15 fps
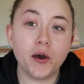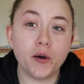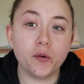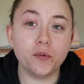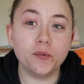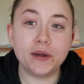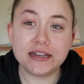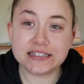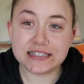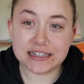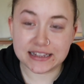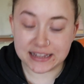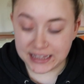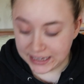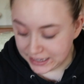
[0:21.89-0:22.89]

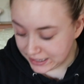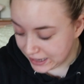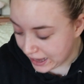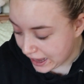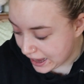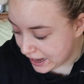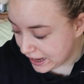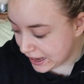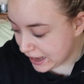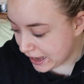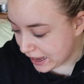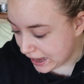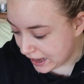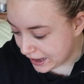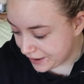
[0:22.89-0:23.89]
recently I
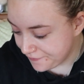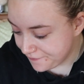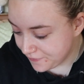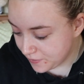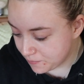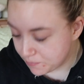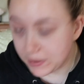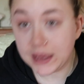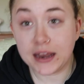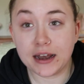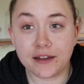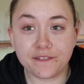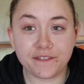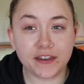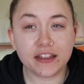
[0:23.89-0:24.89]
have
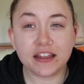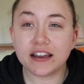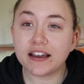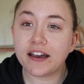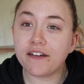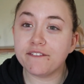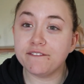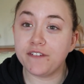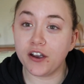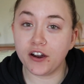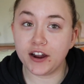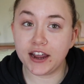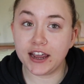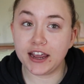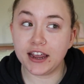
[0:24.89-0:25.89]
been feeling
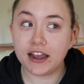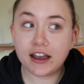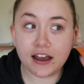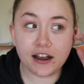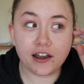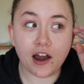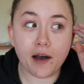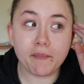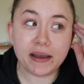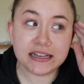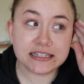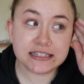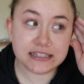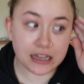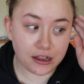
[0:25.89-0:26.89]
very not
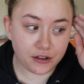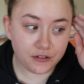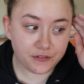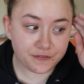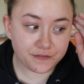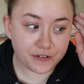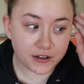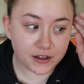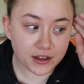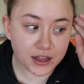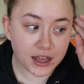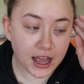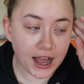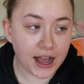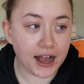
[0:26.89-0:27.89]
myself.
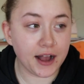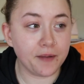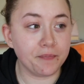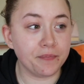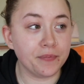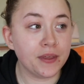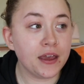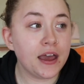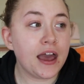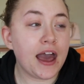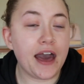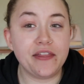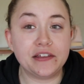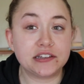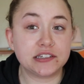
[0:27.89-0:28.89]
And
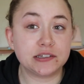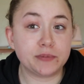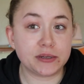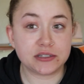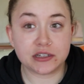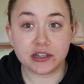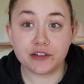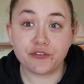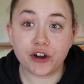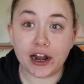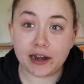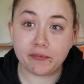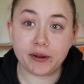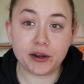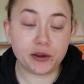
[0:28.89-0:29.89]
this is basically for
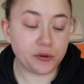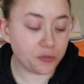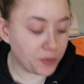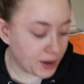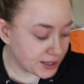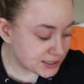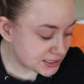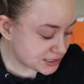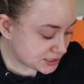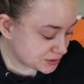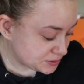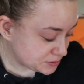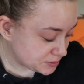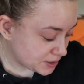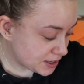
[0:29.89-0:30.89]
anyone who wants
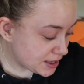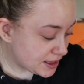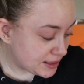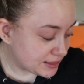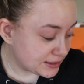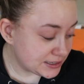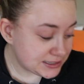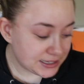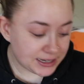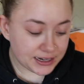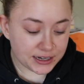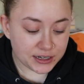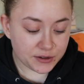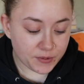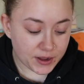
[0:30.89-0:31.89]
to listen
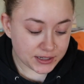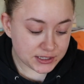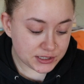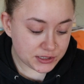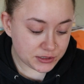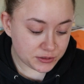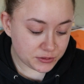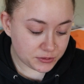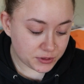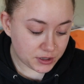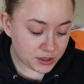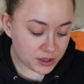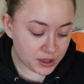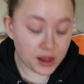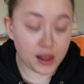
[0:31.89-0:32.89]
and wants to
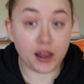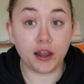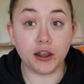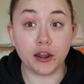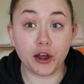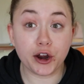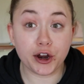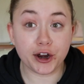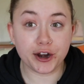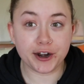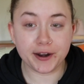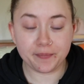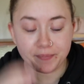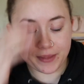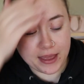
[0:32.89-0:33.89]

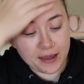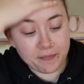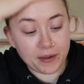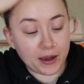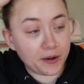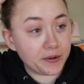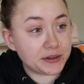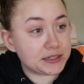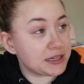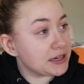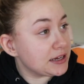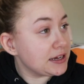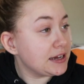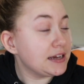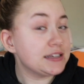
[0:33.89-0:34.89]
learn about
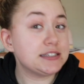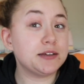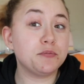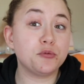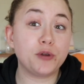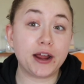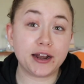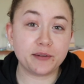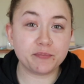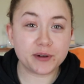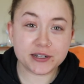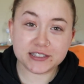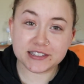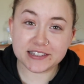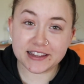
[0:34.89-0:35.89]
some random
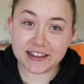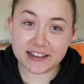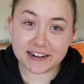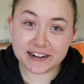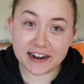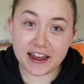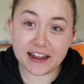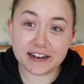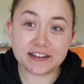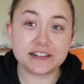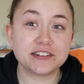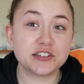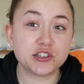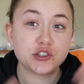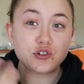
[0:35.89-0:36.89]
persons on the internet
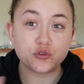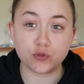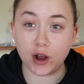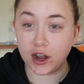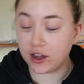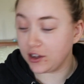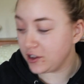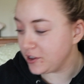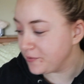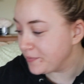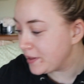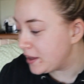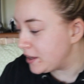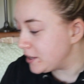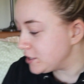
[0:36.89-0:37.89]
struggle.
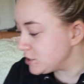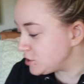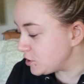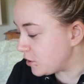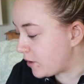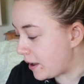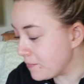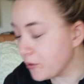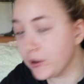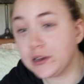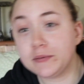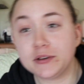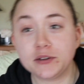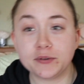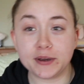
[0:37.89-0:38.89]
So I'm going to
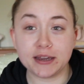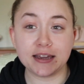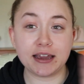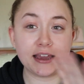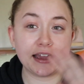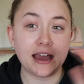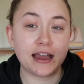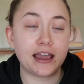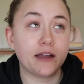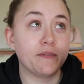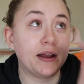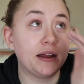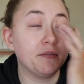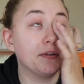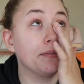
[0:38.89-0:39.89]
be doing a get
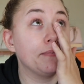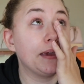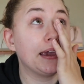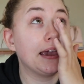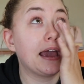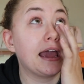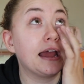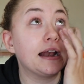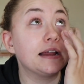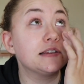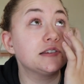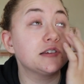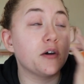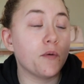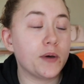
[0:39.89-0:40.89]
ready with me, and
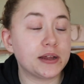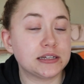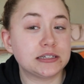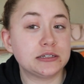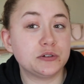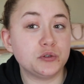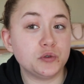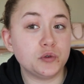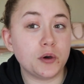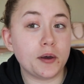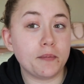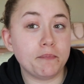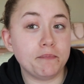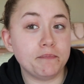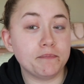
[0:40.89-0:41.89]
it's going to
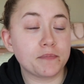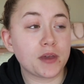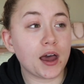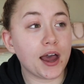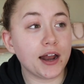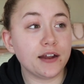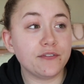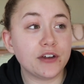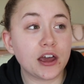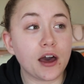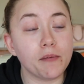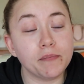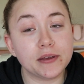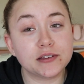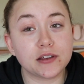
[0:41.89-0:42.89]
kind of
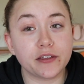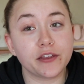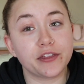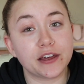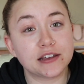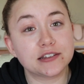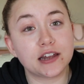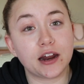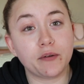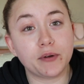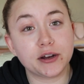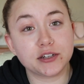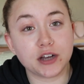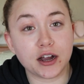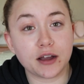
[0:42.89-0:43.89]
encompass all the things that I
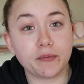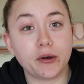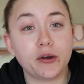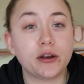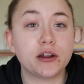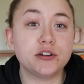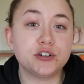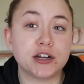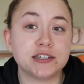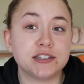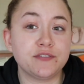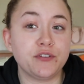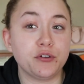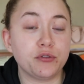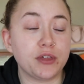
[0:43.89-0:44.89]
want to talk about and address a
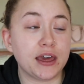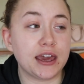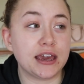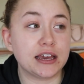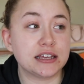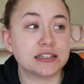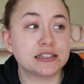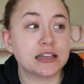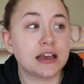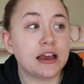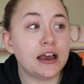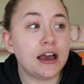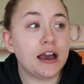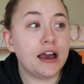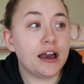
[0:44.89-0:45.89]
few things
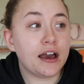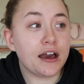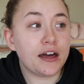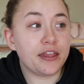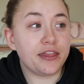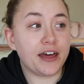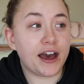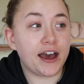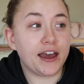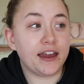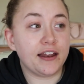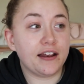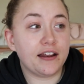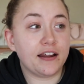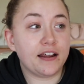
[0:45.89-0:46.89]

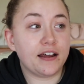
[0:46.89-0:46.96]
that